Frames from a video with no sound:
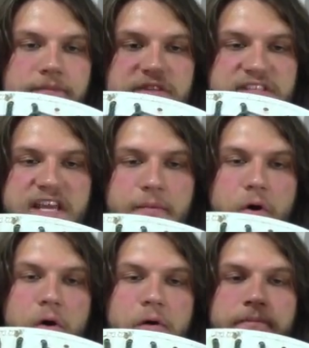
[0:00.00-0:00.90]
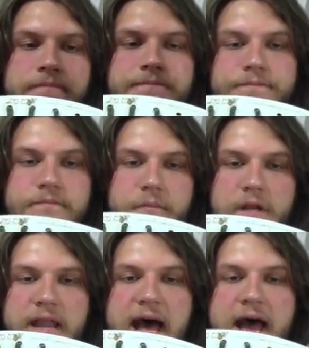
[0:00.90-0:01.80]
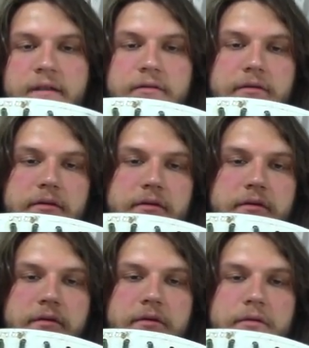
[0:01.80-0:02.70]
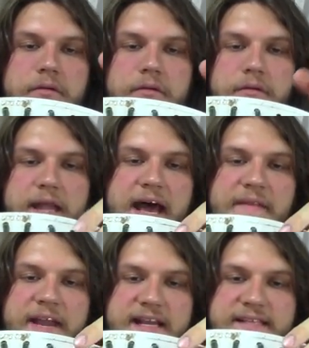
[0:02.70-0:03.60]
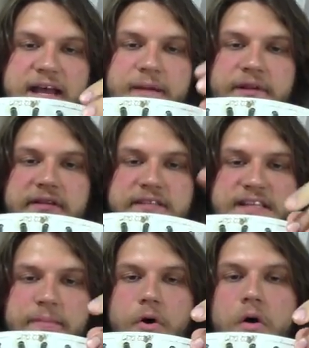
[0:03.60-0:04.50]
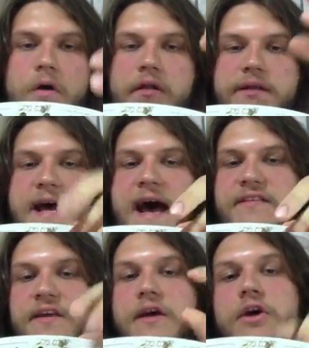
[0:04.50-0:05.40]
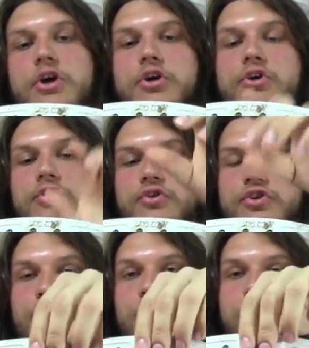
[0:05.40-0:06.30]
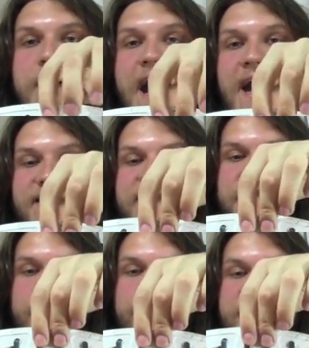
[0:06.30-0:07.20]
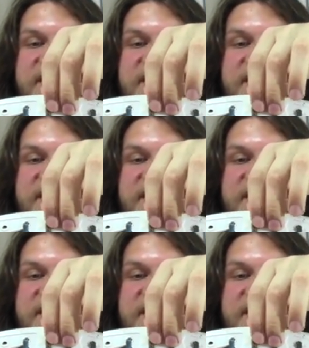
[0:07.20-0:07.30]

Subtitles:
Skip a hole, knot on the next diamond, skip a hole, knot, 2 knots through